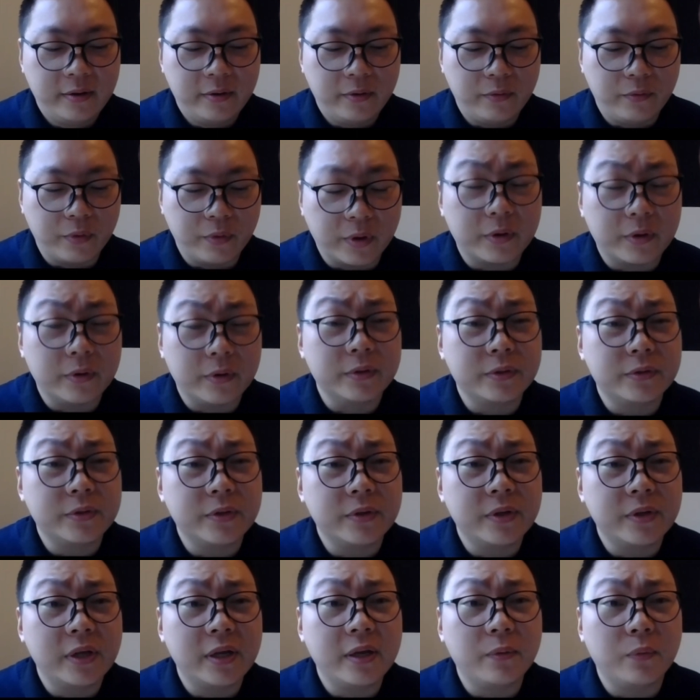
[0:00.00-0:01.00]
we're going
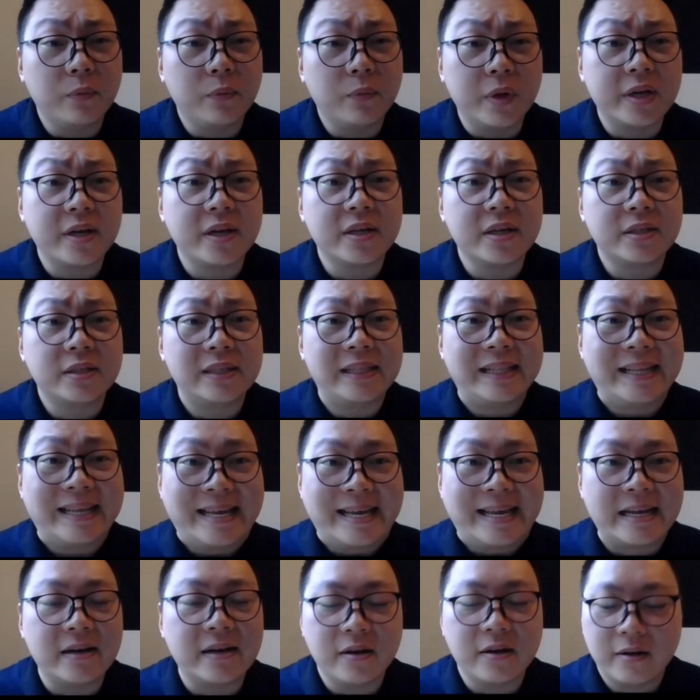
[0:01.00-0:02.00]
to witness the
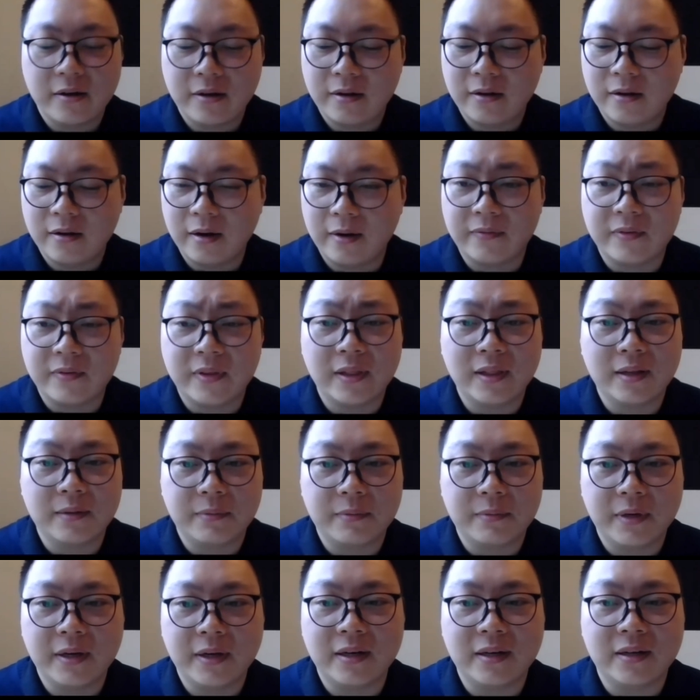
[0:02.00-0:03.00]
end of the
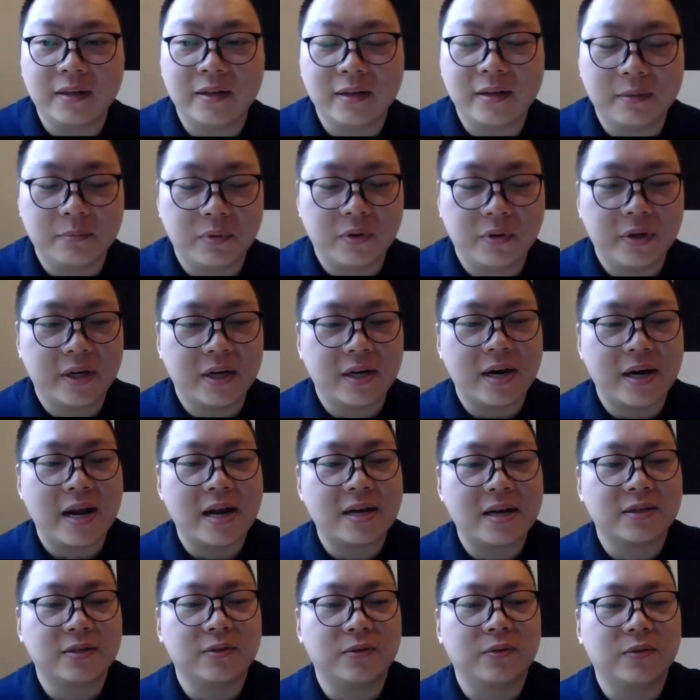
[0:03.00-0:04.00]
liberal
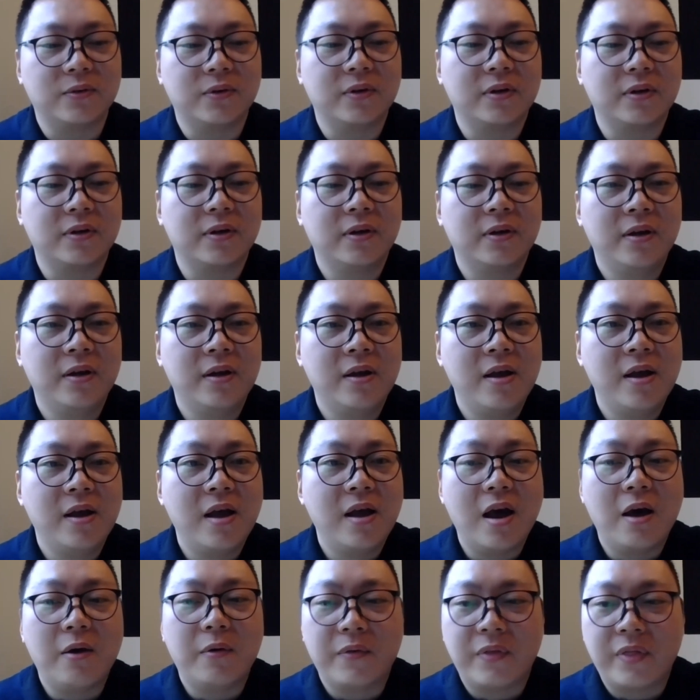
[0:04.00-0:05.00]
international order.
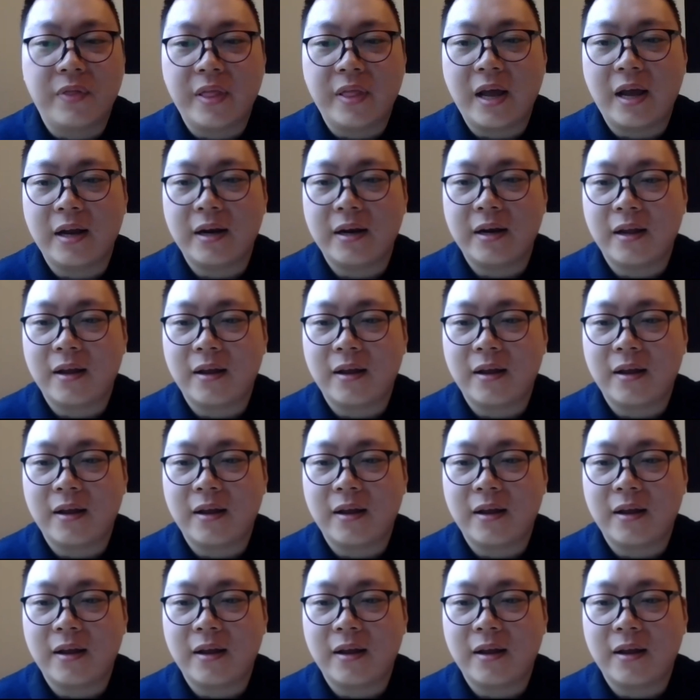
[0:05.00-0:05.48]
Of that,